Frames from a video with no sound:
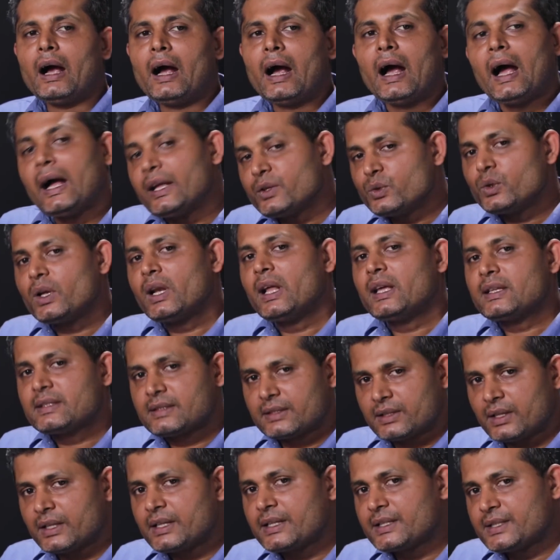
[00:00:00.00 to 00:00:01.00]
as well as
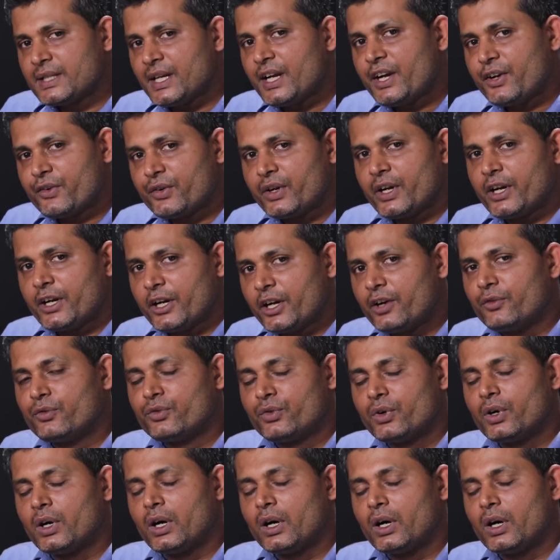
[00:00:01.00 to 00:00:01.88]
the recent trend of